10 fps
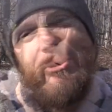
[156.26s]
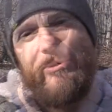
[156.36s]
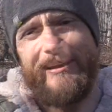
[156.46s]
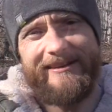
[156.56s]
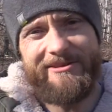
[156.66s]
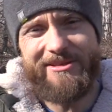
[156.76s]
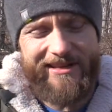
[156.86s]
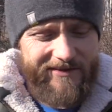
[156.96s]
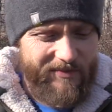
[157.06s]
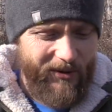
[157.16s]
We got those
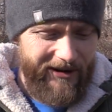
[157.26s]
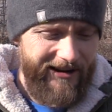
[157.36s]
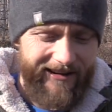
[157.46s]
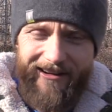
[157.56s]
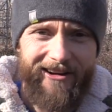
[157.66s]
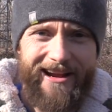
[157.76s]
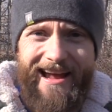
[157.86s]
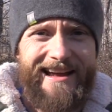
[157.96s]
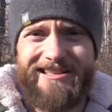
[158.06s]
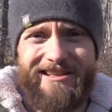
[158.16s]
leaves burning on
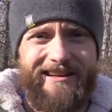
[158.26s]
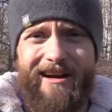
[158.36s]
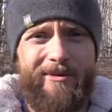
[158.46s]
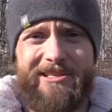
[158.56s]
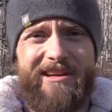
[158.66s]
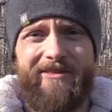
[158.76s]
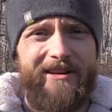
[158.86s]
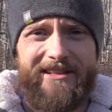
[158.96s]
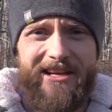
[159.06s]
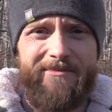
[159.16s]
accident. I wasn't even
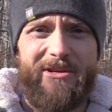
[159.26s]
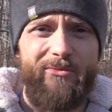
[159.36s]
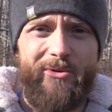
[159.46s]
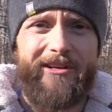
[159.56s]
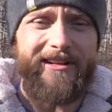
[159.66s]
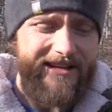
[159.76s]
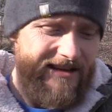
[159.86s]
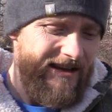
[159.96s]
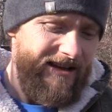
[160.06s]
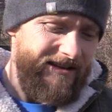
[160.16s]
attempting really
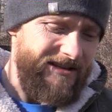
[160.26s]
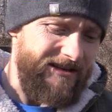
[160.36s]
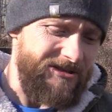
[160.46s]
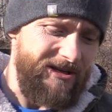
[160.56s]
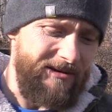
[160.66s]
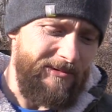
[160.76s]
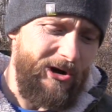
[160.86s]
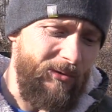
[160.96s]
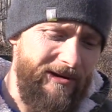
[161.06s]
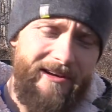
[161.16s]
to get them
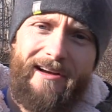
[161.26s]
going.